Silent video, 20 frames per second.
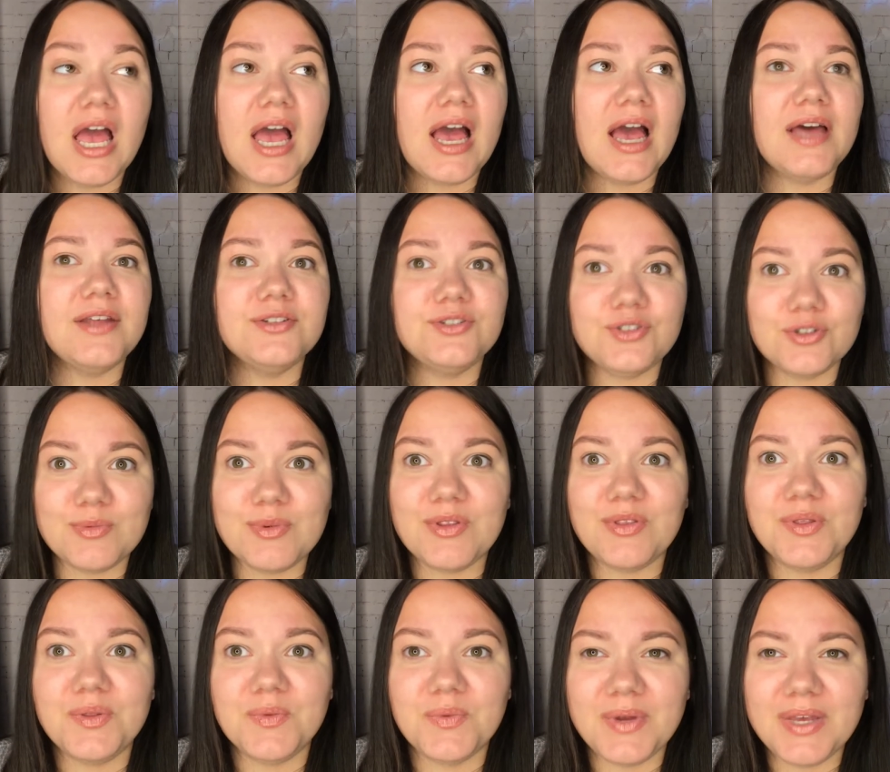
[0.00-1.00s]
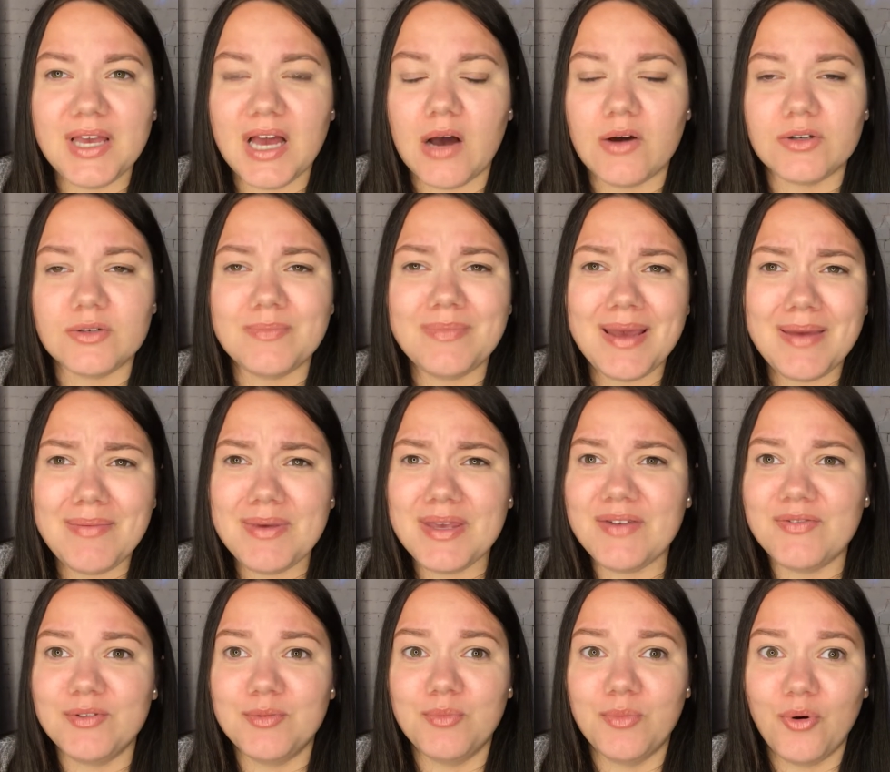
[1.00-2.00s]
And it took me 3 hours, maybe
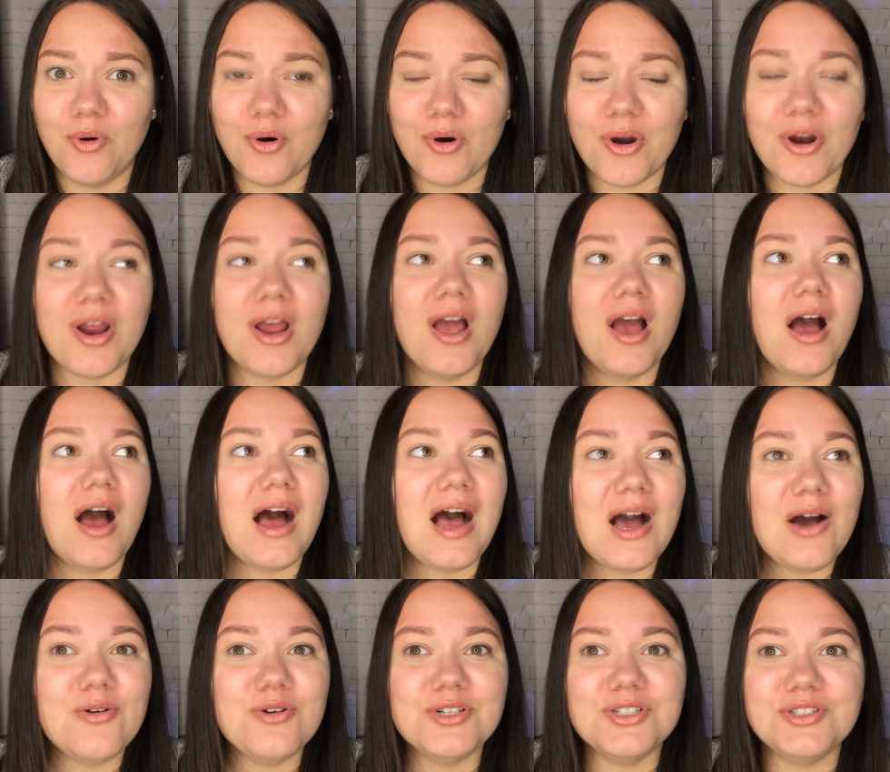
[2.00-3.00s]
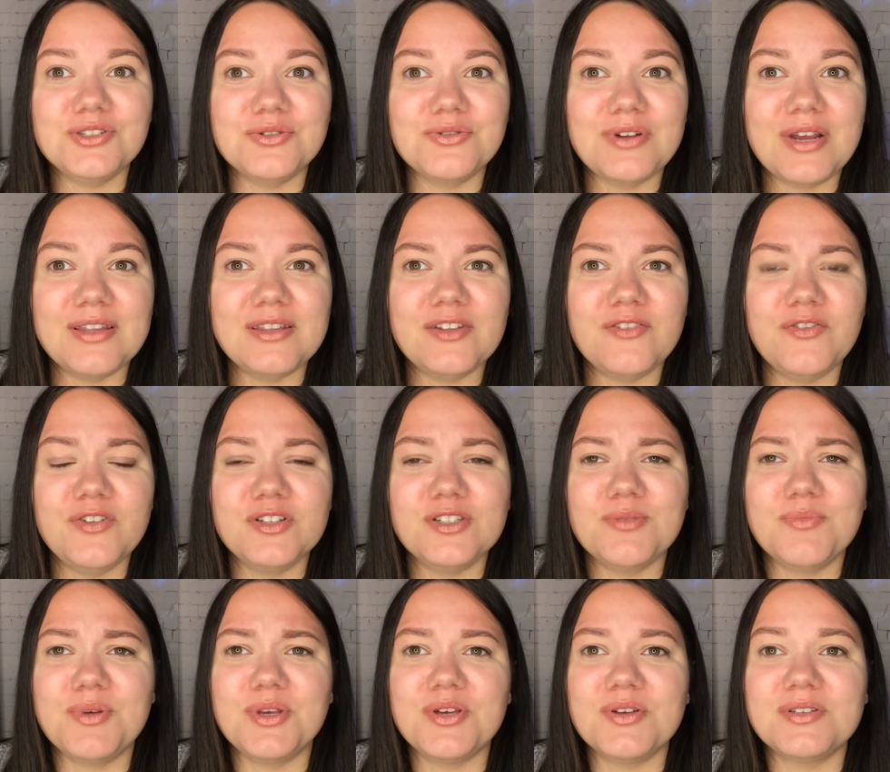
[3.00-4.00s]
even more hours to create the filter,
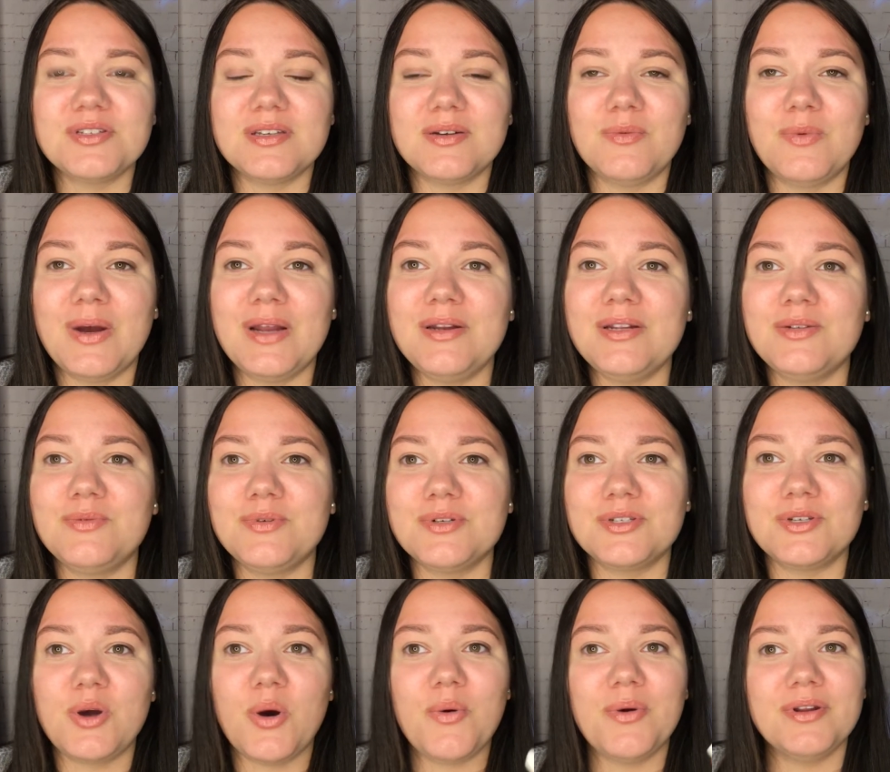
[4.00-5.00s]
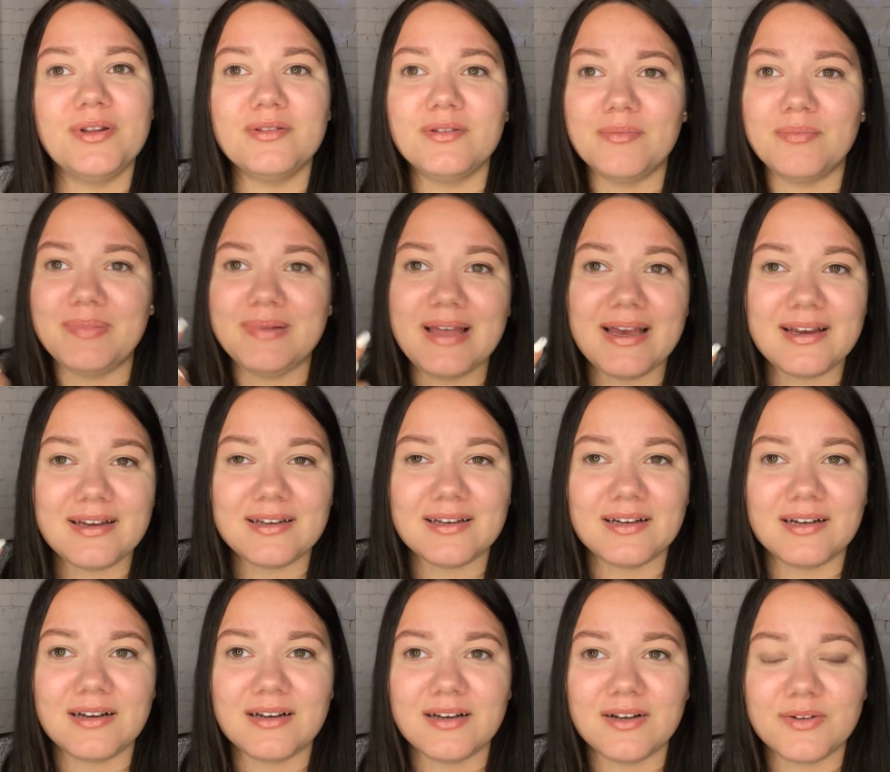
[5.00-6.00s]
because when it was going in the black
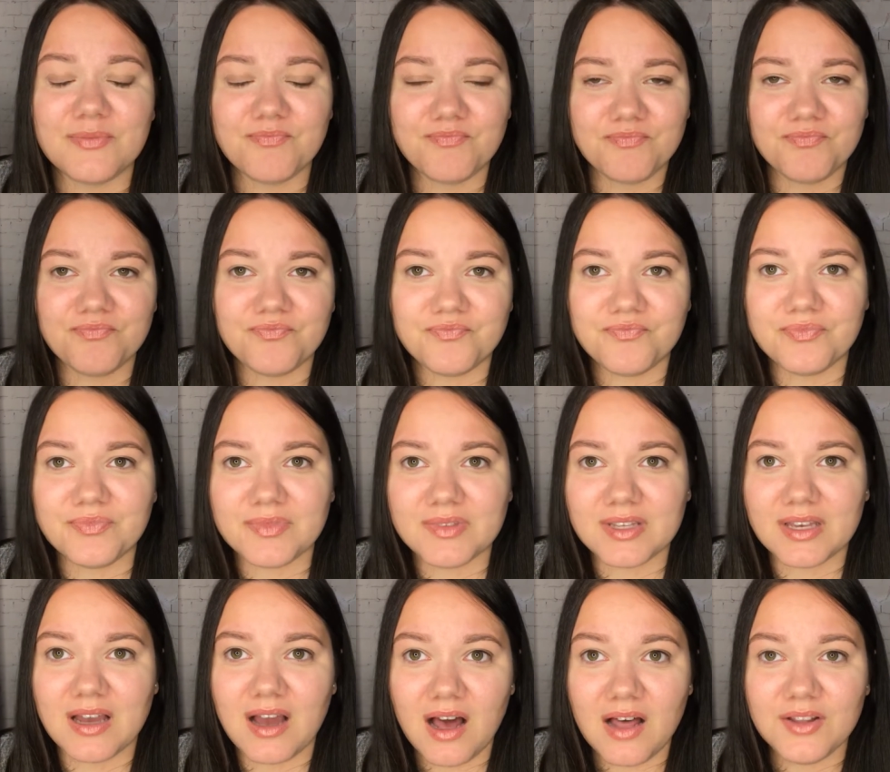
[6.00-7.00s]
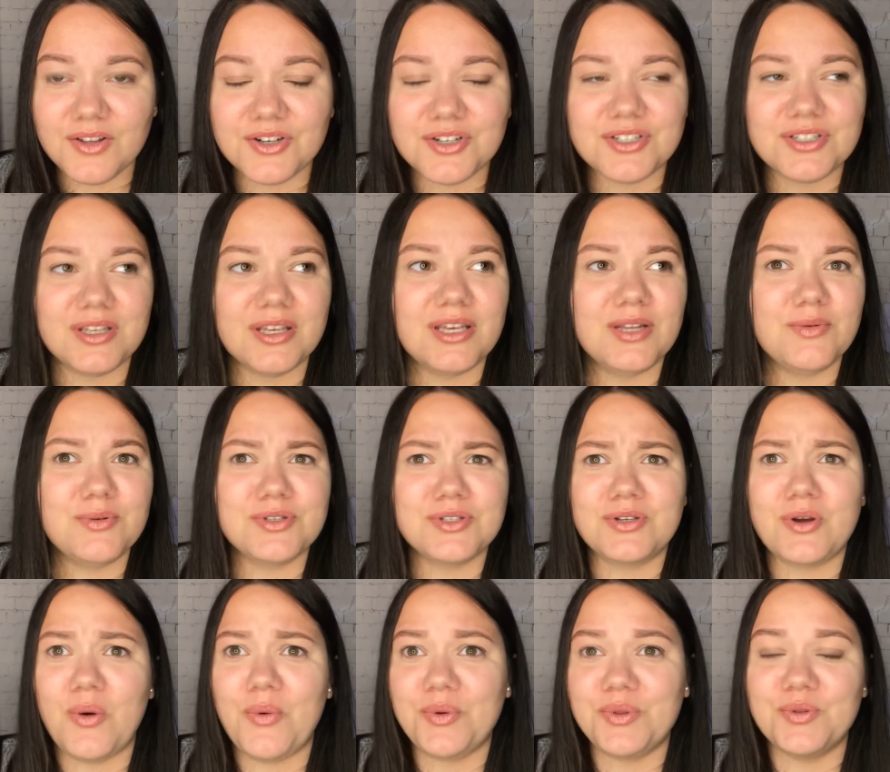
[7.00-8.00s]
colors, it was
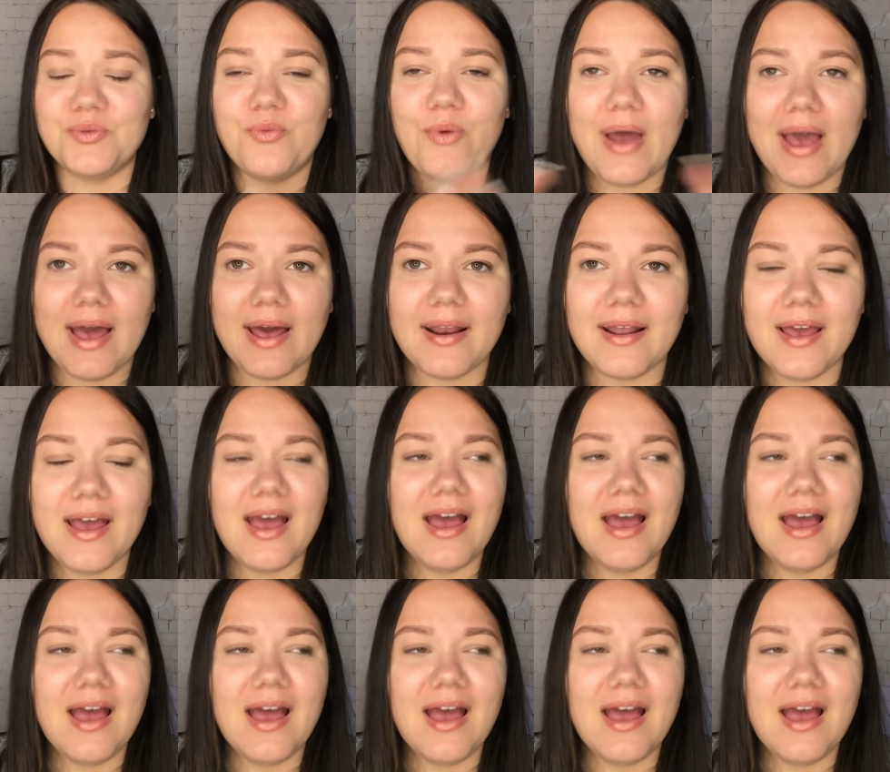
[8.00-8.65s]
going red.